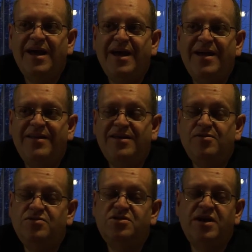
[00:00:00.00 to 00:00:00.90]
and
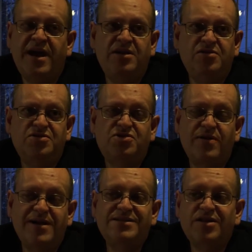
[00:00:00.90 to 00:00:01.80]
they had to use
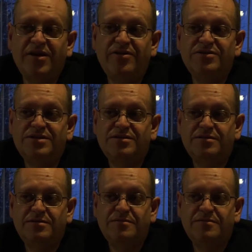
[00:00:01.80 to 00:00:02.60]
translators.